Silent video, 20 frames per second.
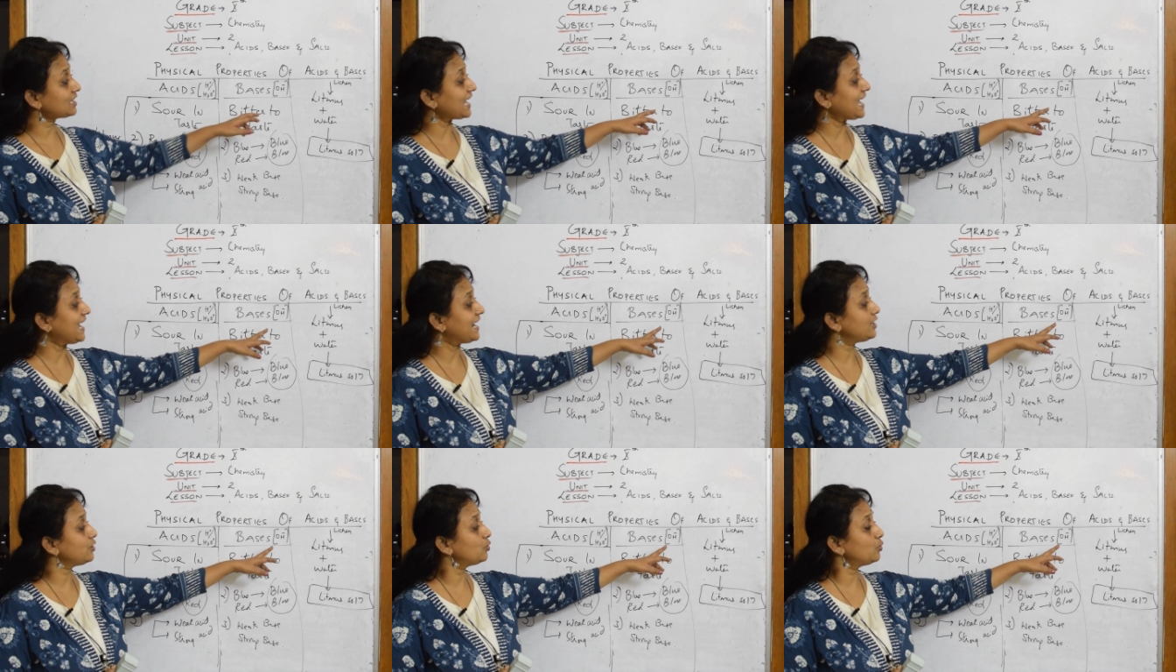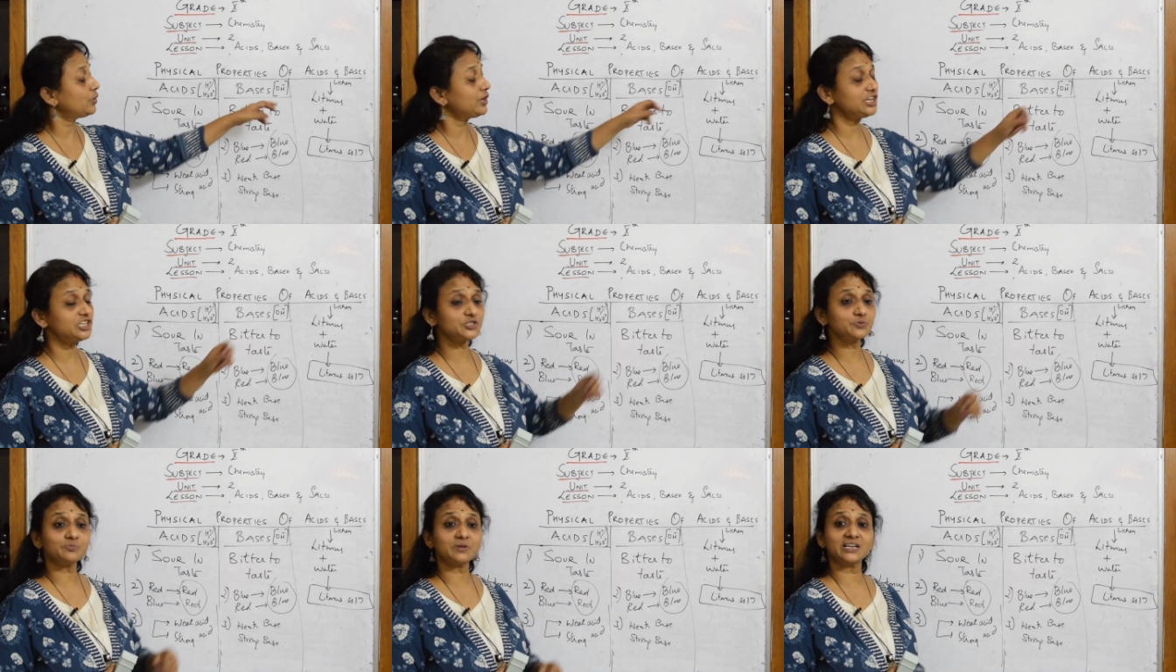and
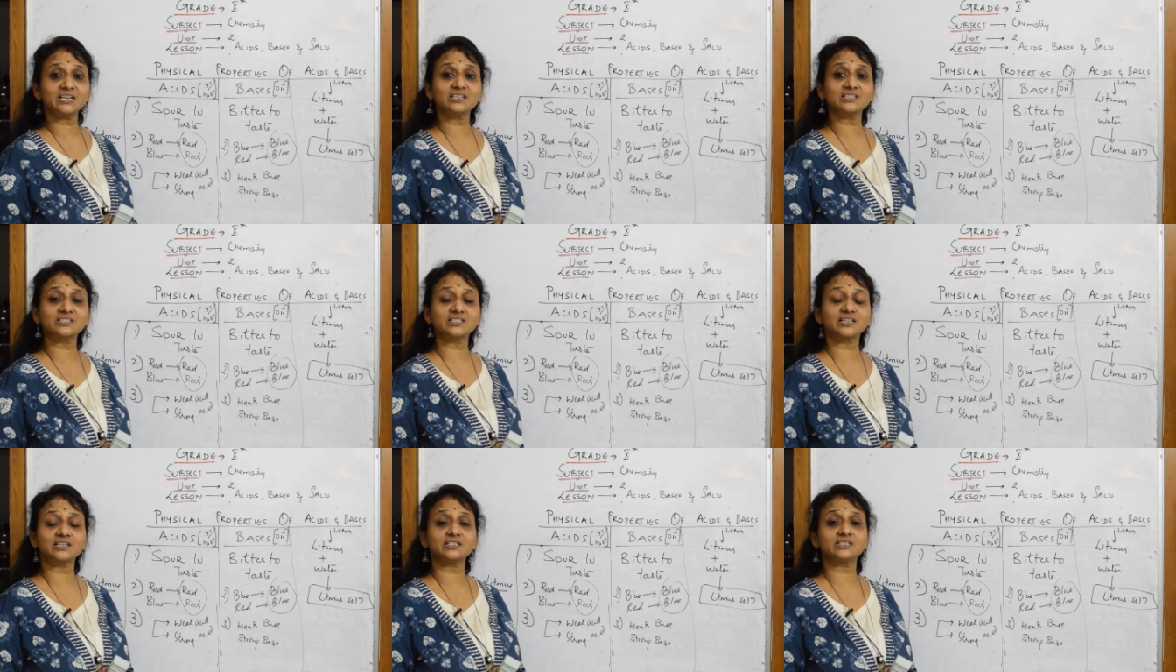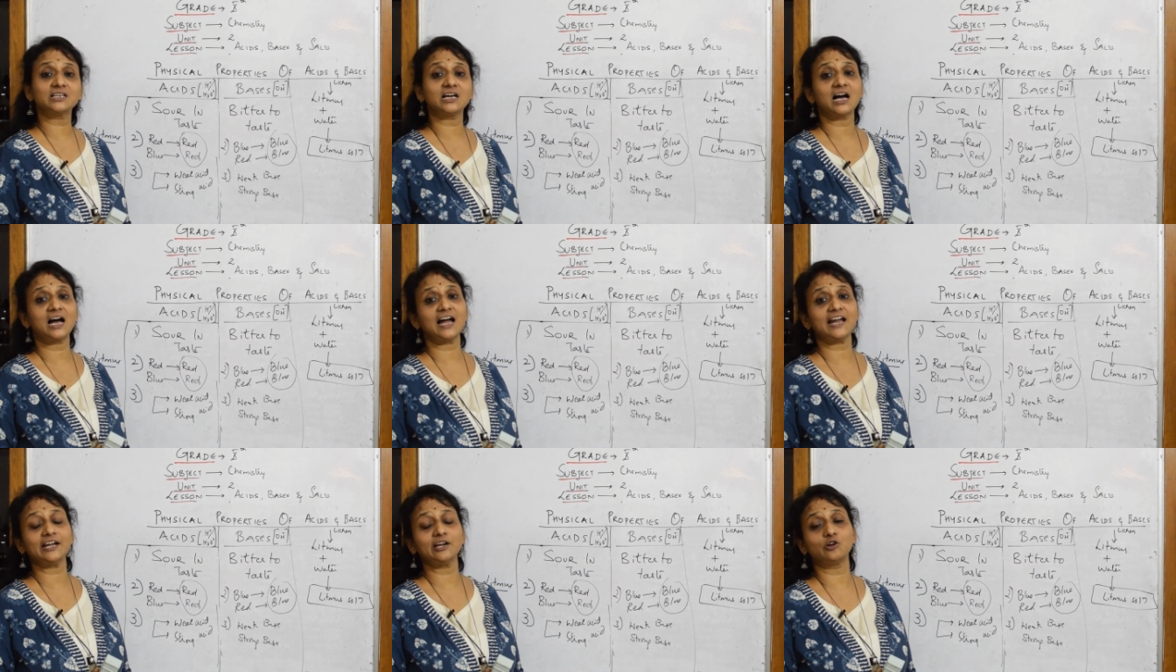OH minus is
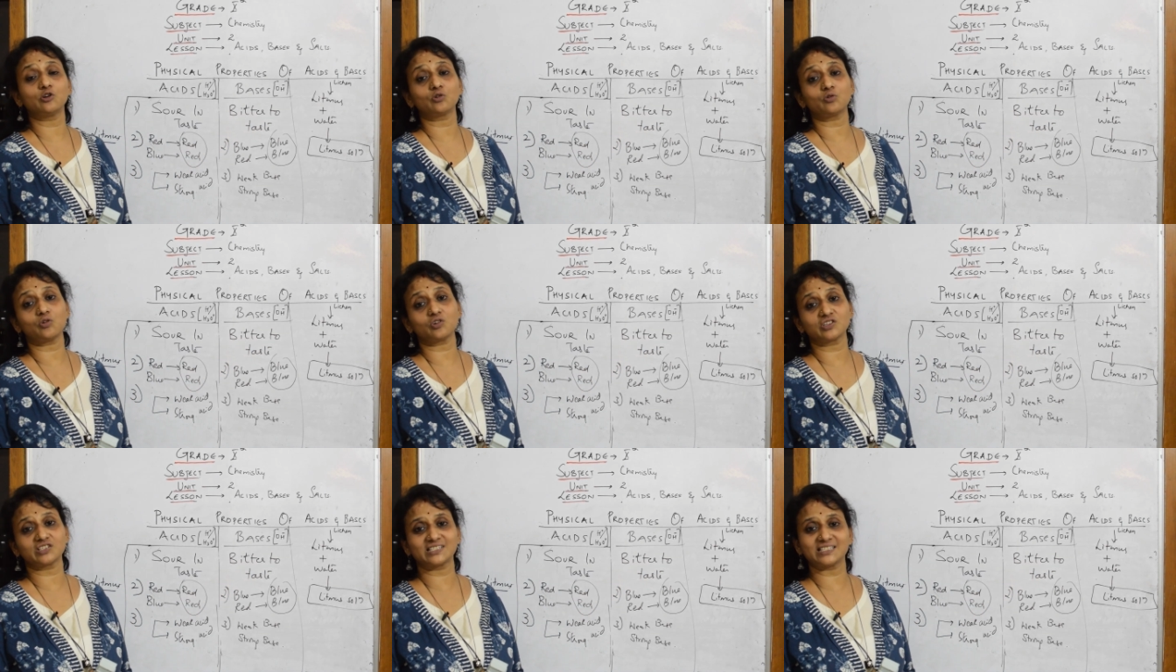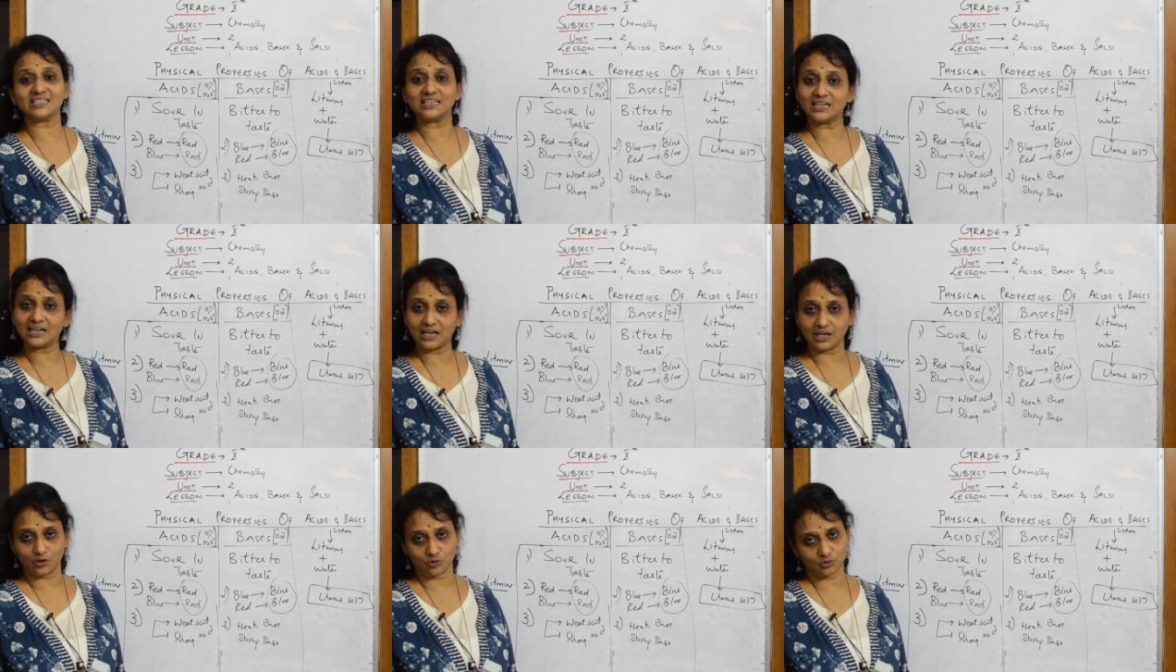
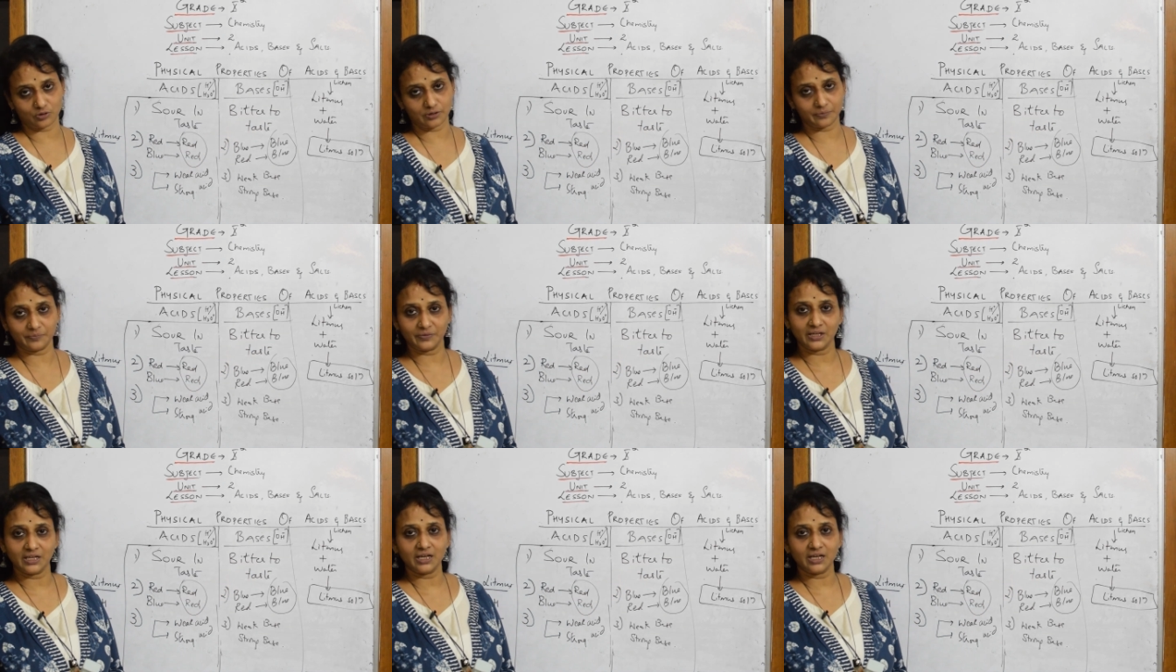hydroxyl ion.